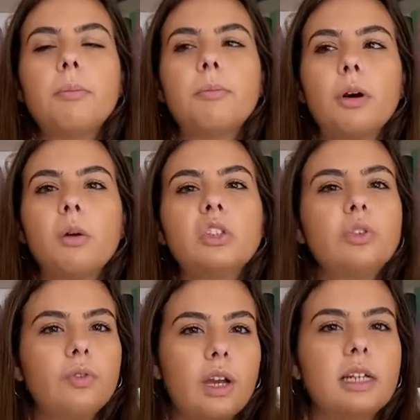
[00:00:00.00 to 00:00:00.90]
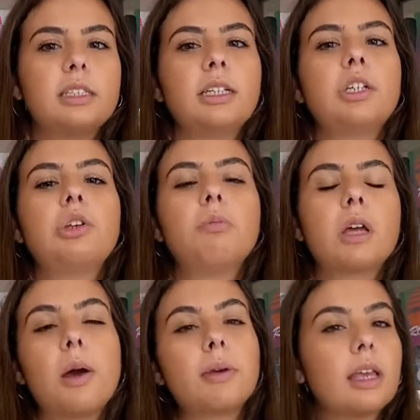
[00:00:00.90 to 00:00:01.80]
But once you find it, you
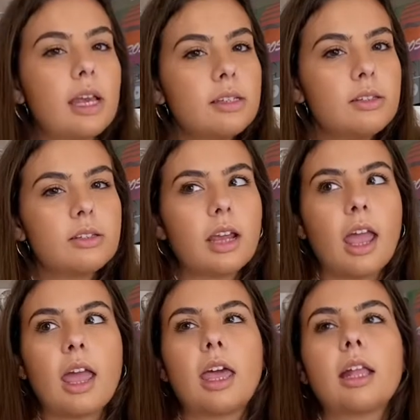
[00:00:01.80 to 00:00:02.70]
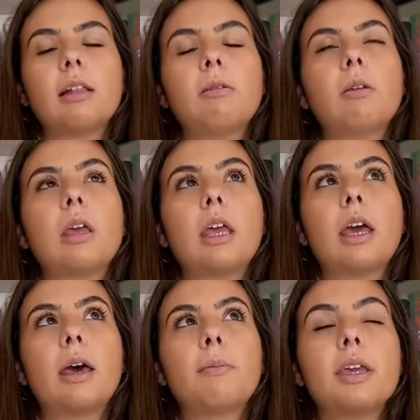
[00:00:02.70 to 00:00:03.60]
become a guest, and
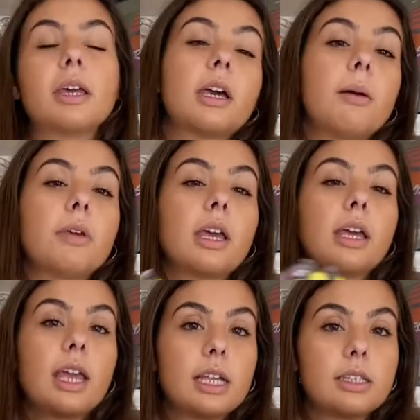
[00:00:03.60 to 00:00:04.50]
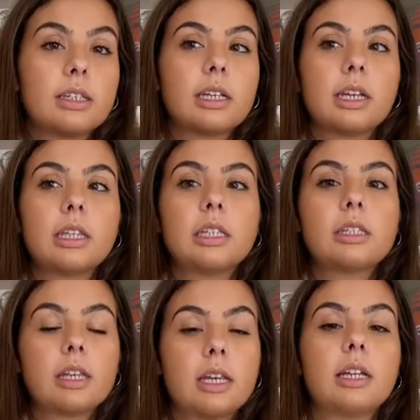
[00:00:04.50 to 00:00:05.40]
becoming a guest in
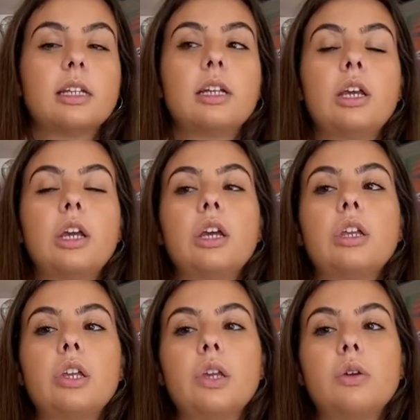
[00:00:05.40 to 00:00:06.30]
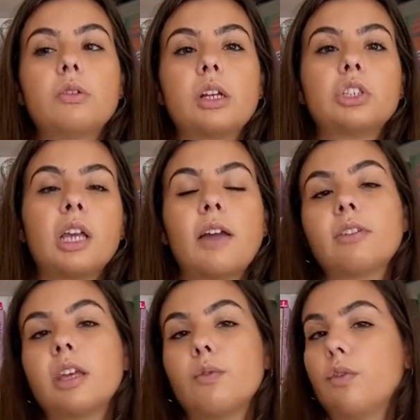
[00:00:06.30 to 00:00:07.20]
this inn, you essentially have
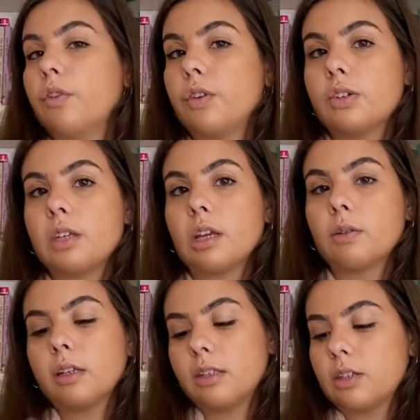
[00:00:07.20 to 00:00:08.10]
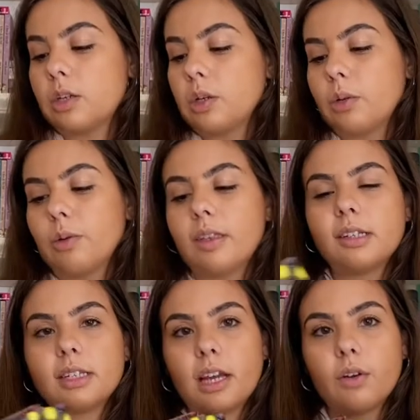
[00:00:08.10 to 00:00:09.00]
to give one of your secrets to
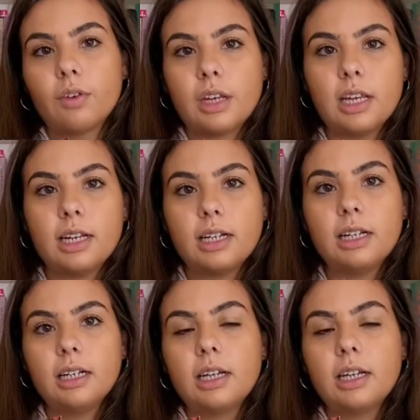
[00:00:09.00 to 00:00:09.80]
this guy over here.